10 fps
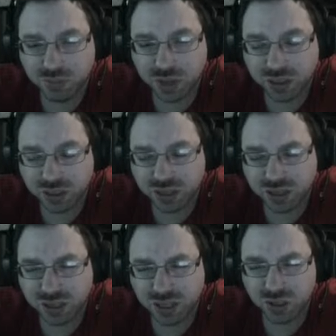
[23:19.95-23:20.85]
I
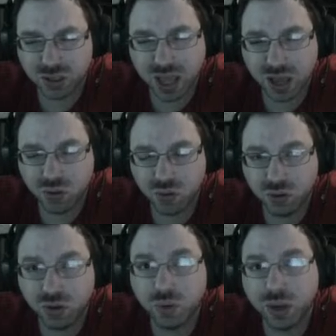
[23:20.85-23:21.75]
think either that or
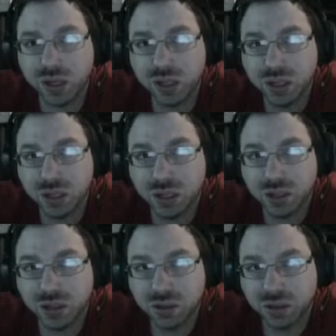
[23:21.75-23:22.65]
no, wait.
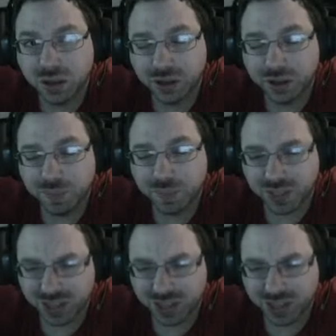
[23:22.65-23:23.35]
I think